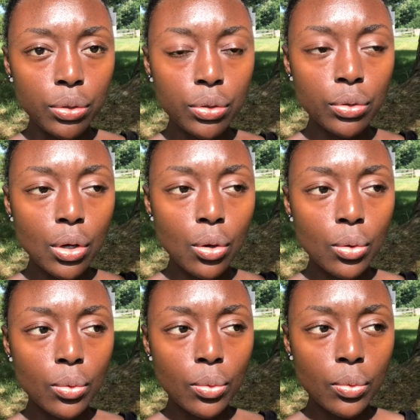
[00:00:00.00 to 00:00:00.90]
you
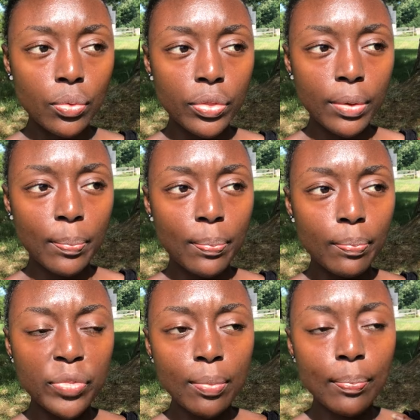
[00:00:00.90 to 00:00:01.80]
know, the
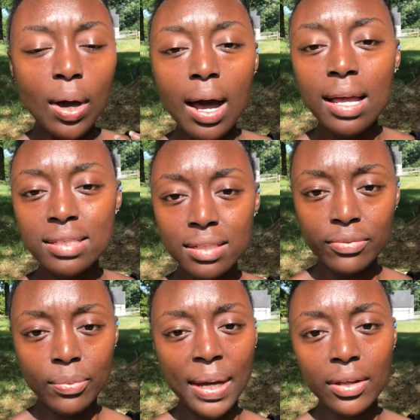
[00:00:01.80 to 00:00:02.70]

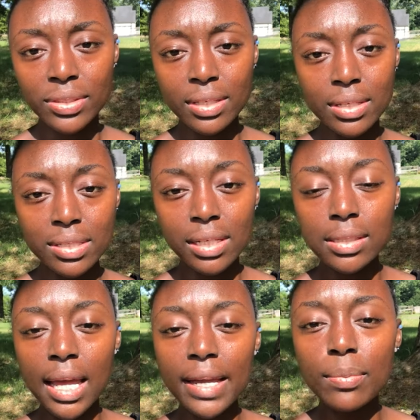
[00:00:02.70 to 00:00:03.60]
positive about this, the
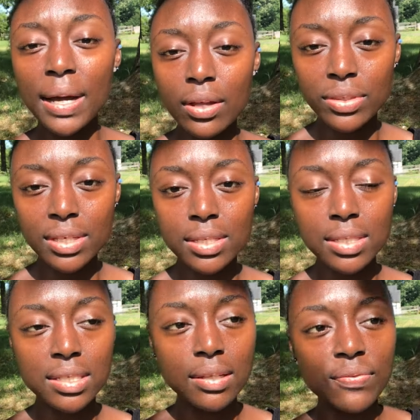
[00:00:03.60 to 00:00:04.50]
light about this,
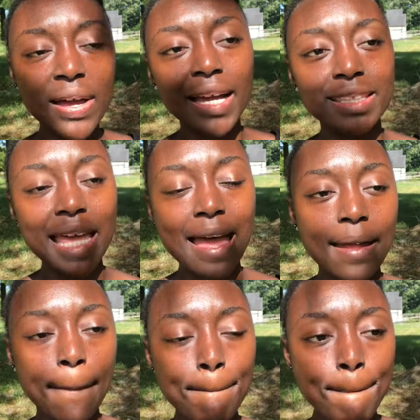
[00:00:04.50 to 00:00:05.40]
is the fact that